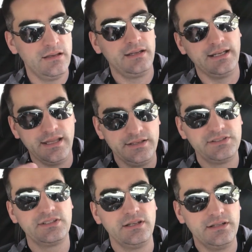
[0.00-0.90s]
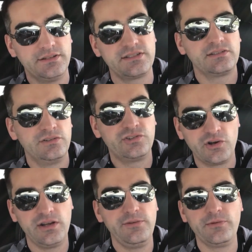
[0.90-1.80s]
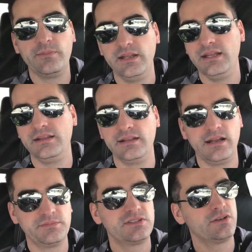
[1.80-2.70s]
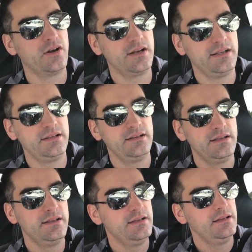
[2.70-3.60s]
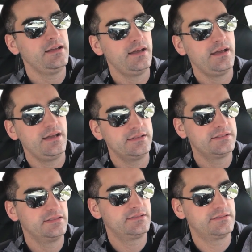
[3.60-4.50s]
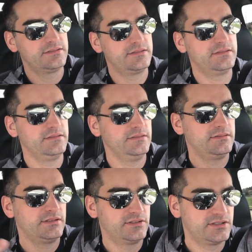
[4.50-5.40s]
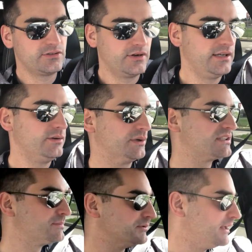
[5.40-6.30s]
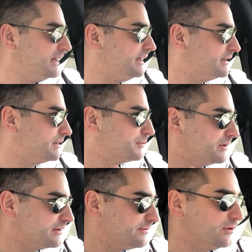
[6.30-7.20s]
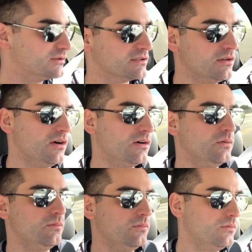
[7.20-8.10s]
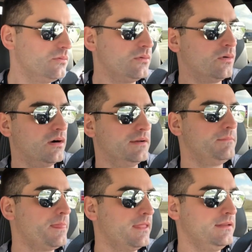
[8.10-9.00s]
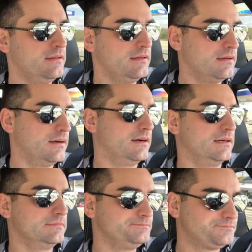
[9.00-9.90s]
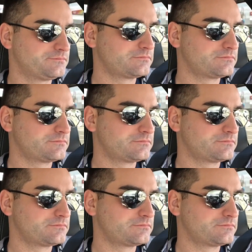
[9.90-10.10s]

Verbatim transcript: again, this is a this is a journey for me that I'm starting uh, to to starting to explain and to bring folks along on. Um,